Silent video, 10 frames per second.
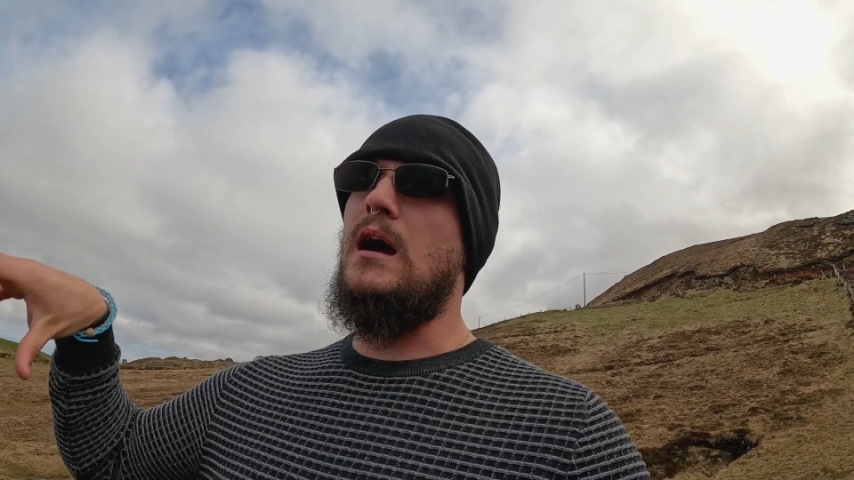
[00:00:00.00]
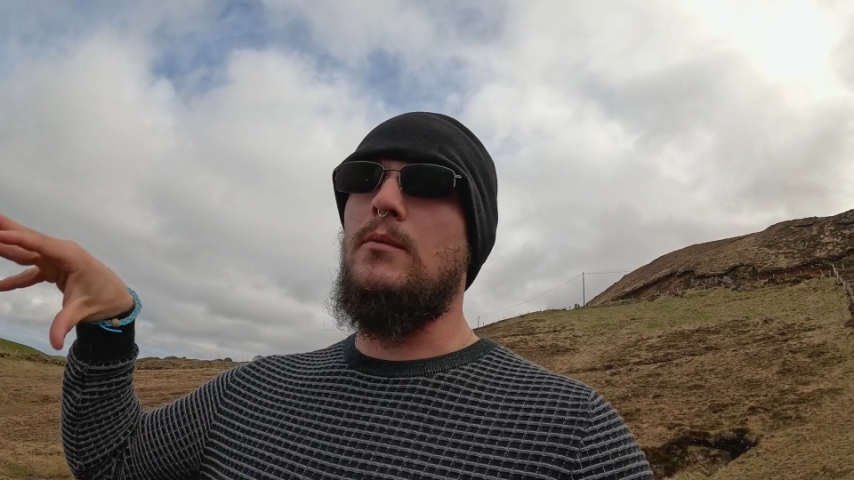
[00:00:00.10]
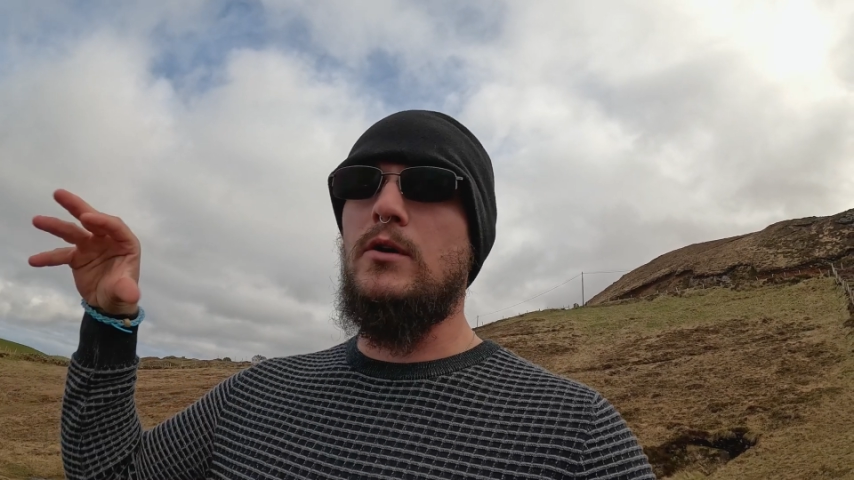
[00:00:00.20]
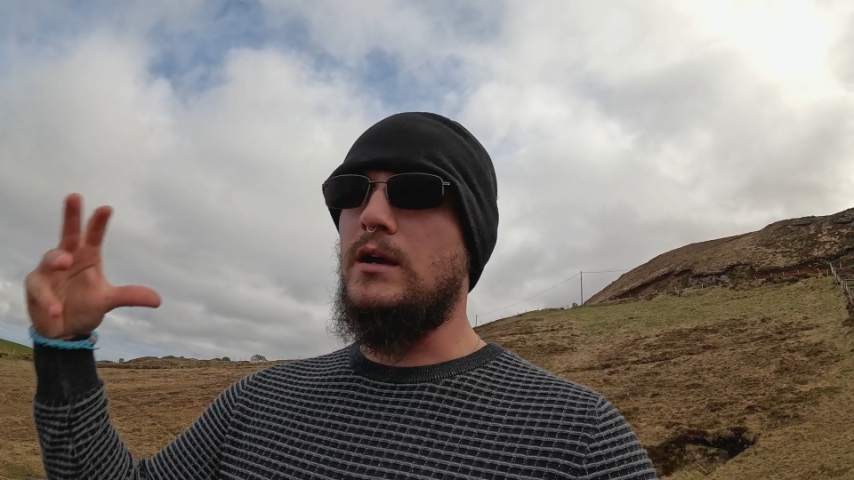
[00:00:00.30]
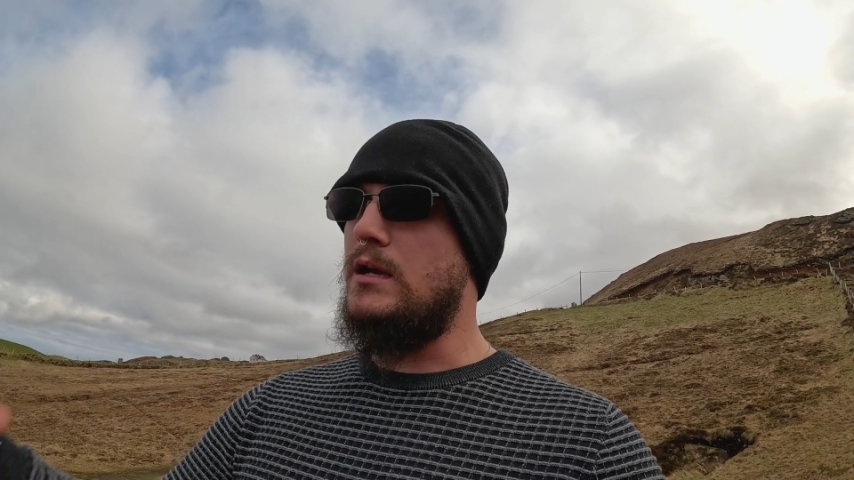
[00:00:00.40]

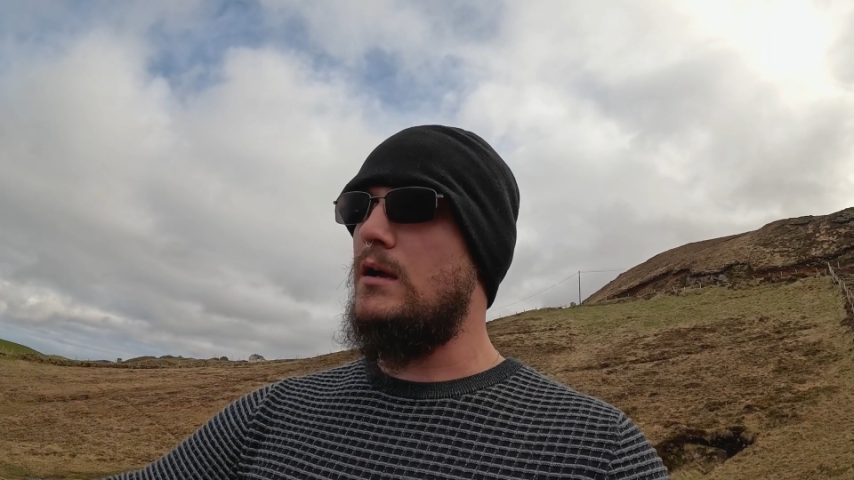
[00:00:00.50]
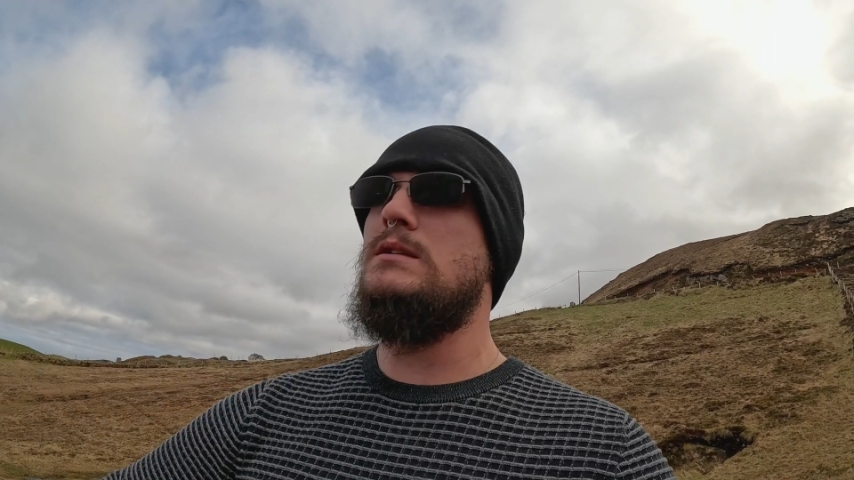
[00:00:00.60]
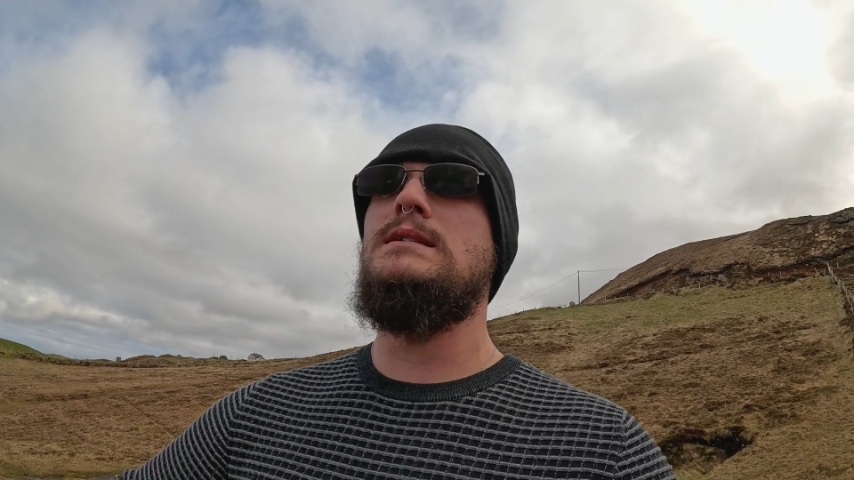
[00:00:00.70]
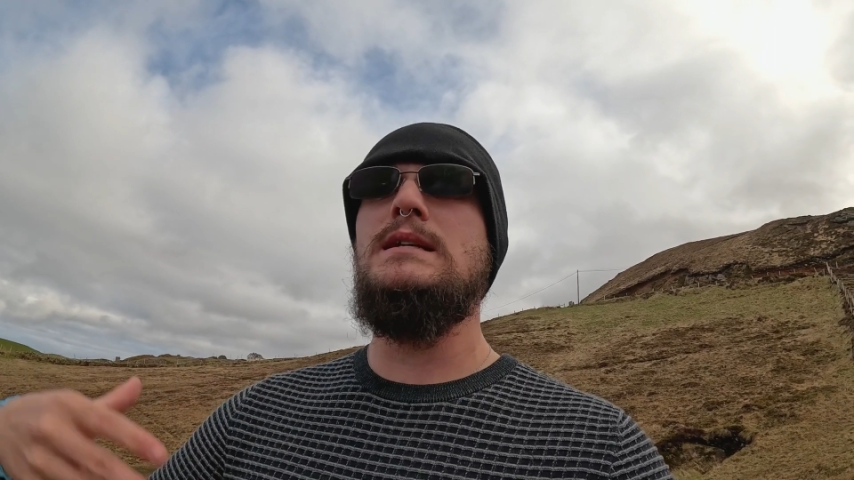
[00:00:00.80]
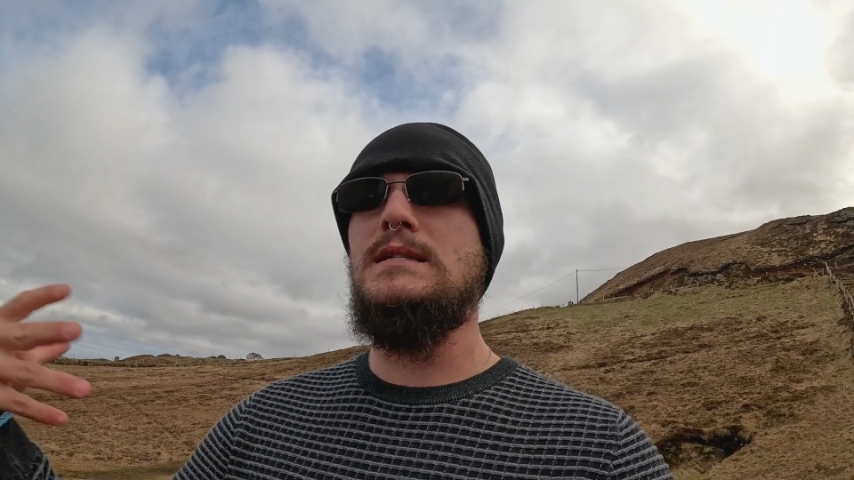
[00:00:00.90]
I'm going to
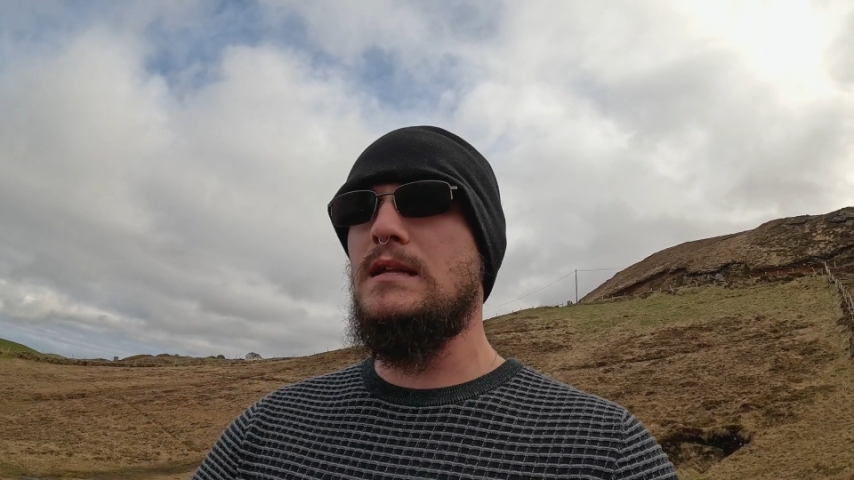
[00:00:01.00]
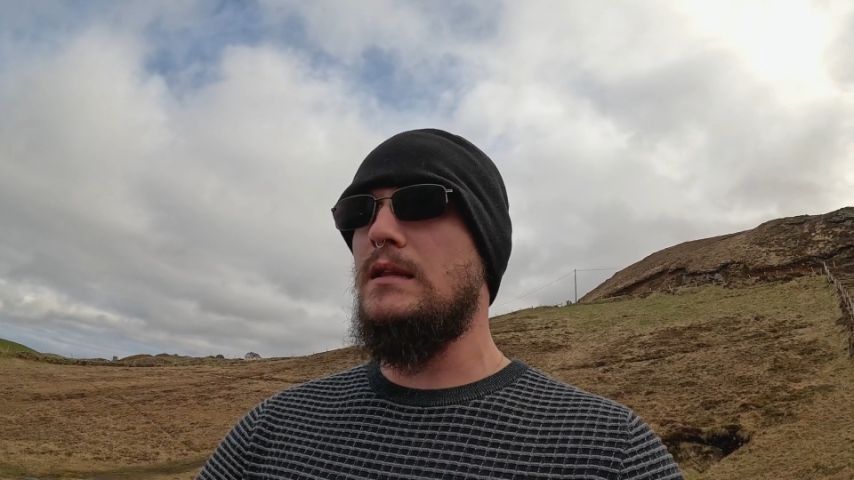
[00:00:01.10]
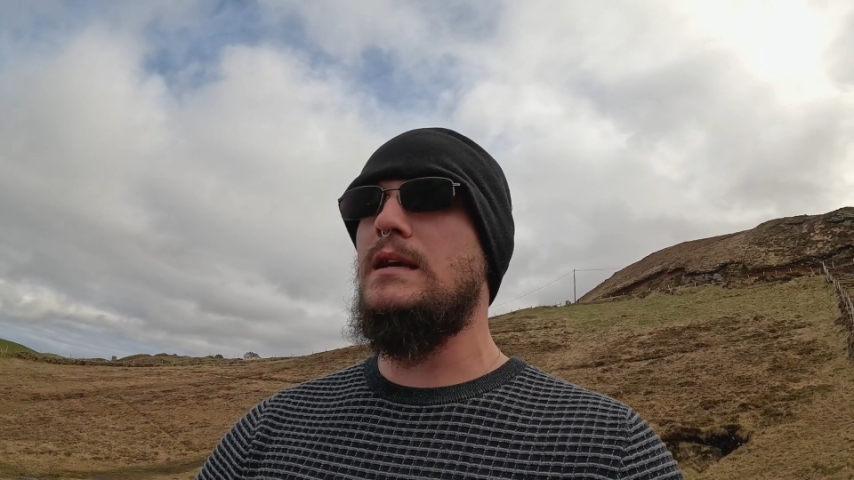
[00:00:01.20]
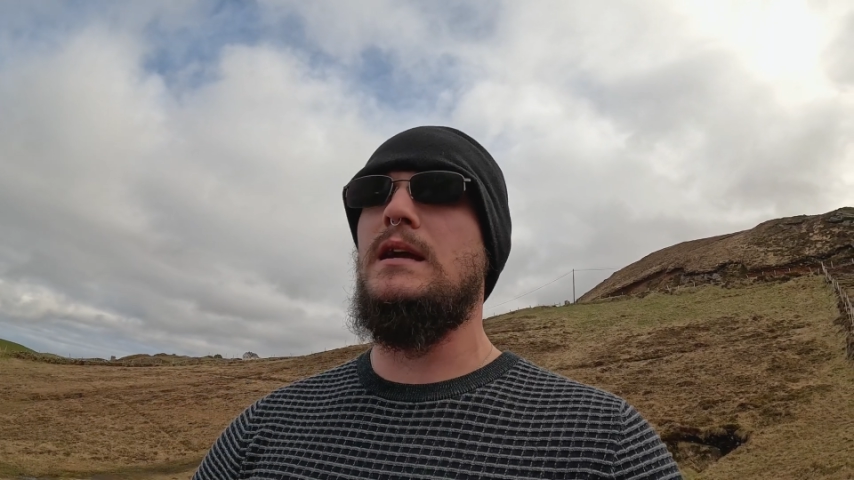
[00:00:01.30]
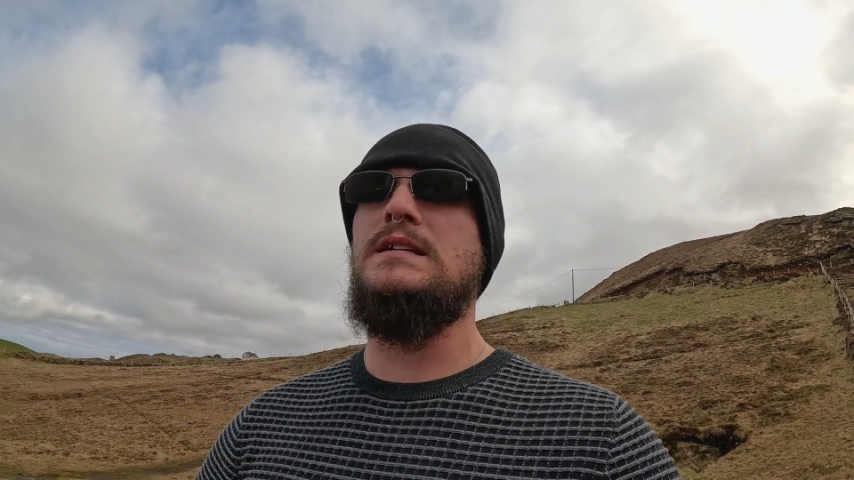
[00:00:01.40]

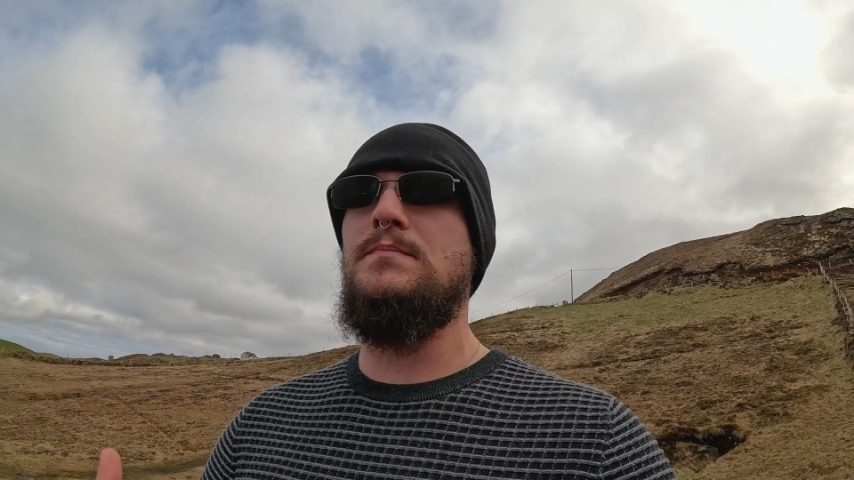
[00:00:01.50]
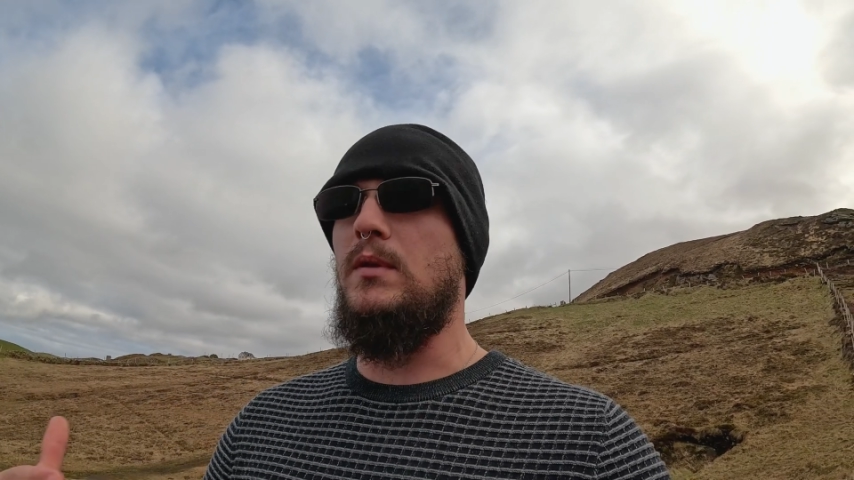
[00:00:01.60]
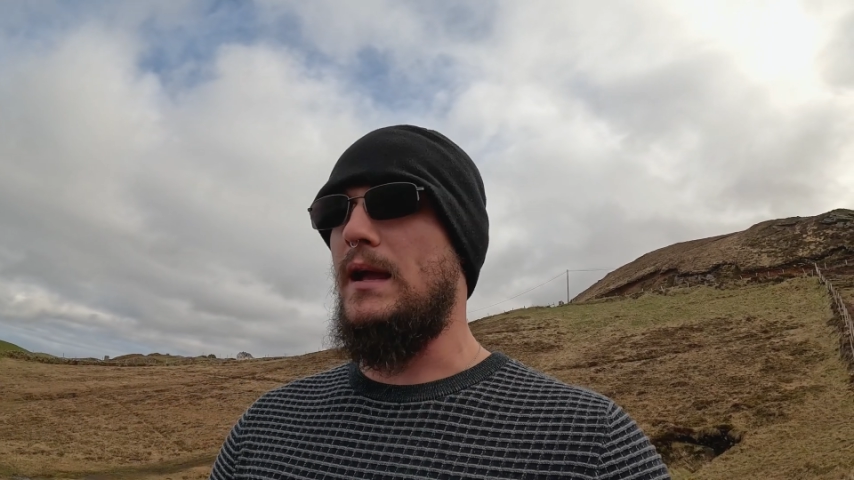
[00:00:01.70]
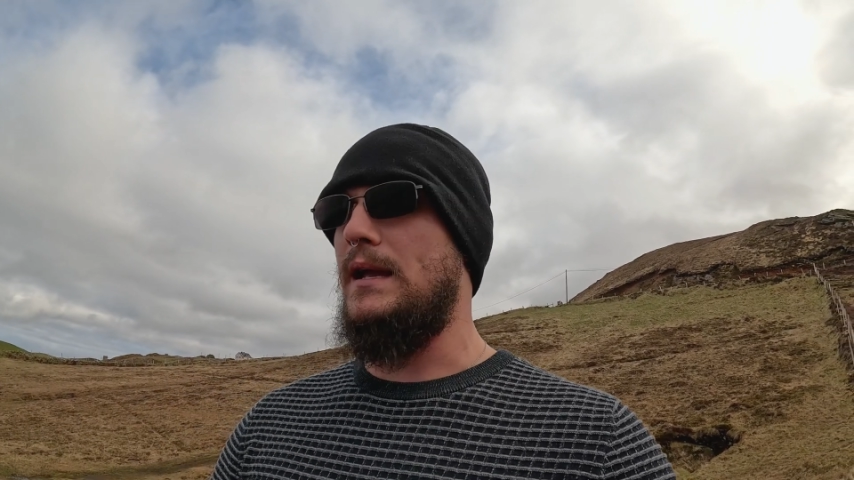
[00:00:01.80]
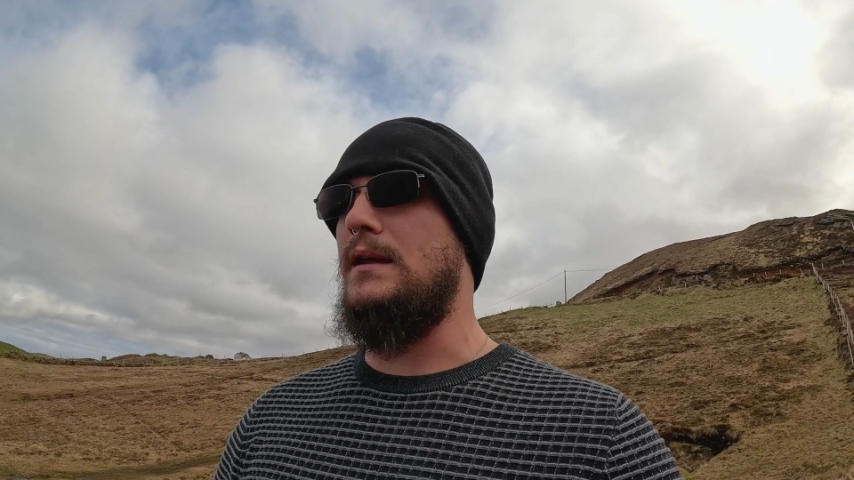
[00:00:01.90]
consistently
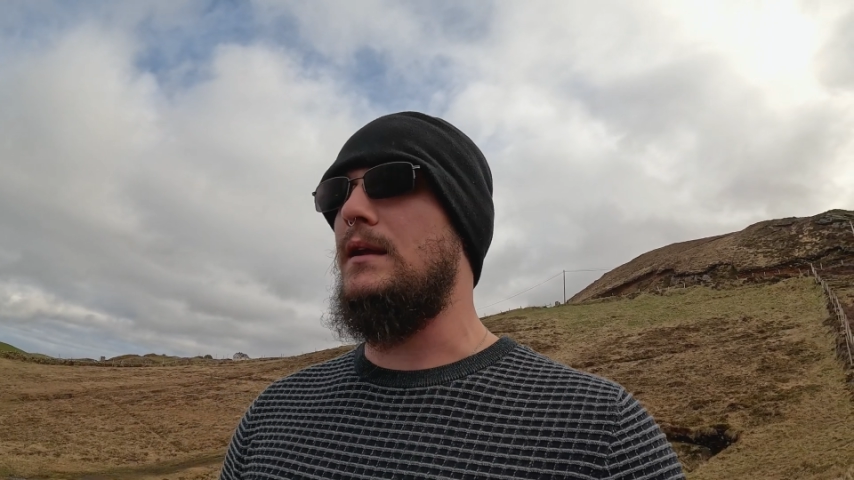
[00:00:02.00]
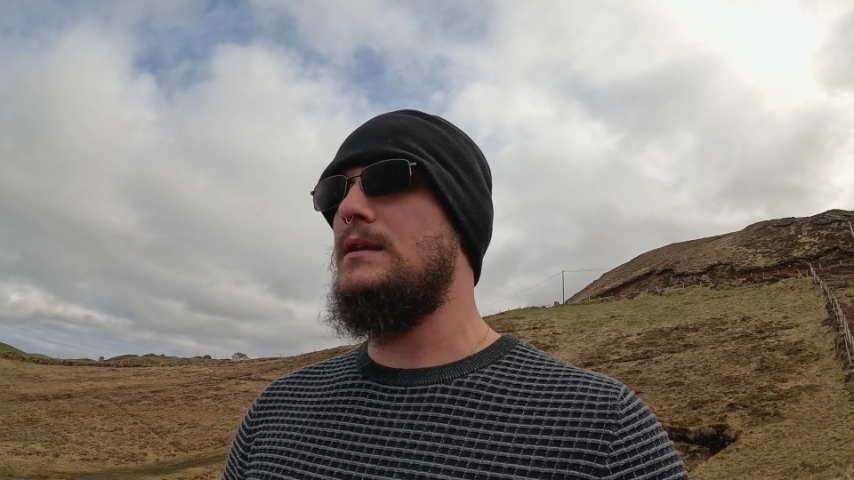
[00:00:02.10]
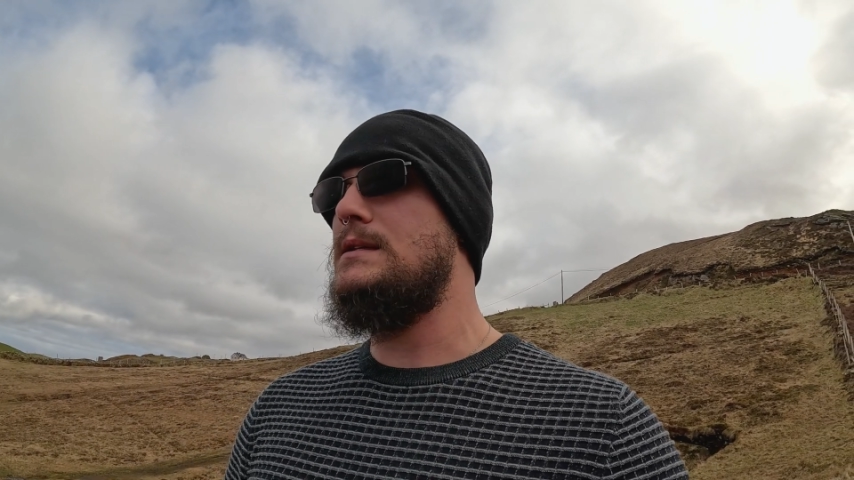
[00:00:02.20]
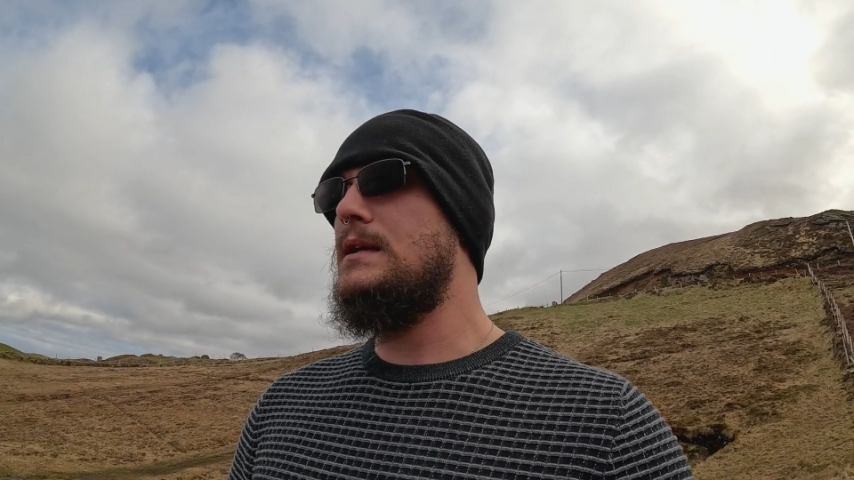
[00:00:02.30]
explain it.